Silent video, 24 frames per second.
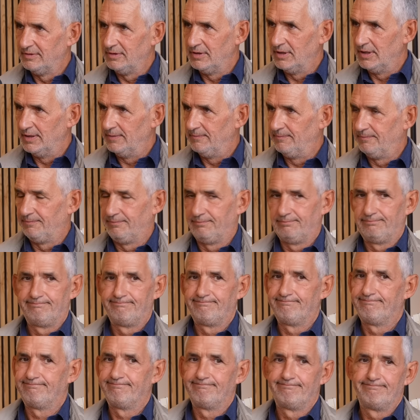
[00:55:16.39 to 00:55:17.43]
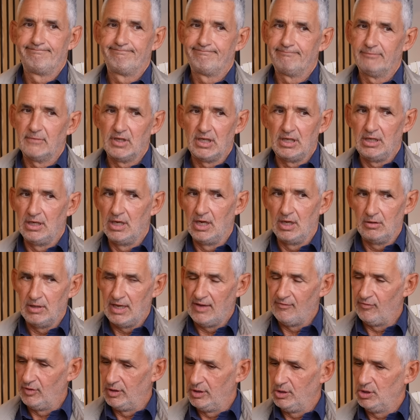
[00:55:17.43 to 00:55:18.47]
that you know
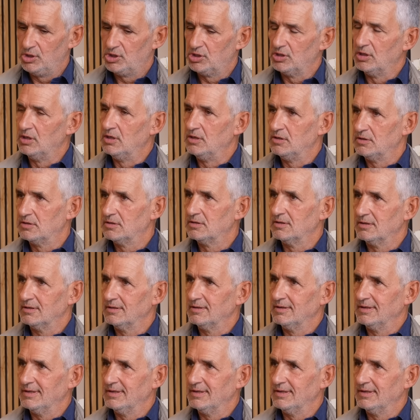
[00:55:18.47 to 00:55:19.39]
evolution is